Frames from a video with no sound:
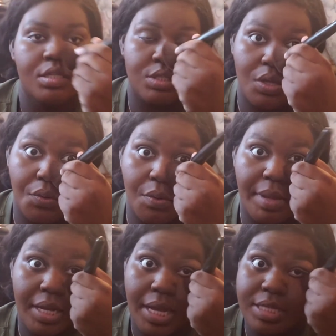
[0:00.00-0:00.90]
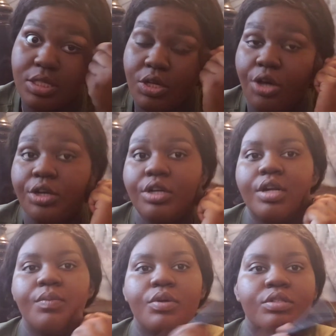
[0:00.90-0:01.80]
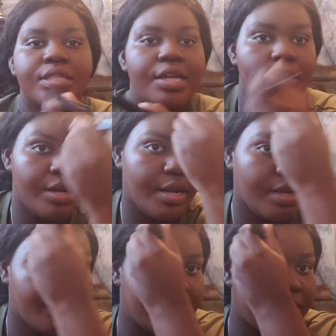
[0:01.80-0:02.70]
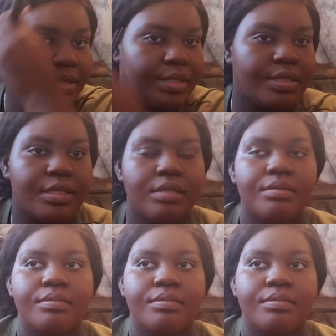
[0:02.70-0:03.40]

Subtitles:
So Rebecca has a daughter, and we'll say her name is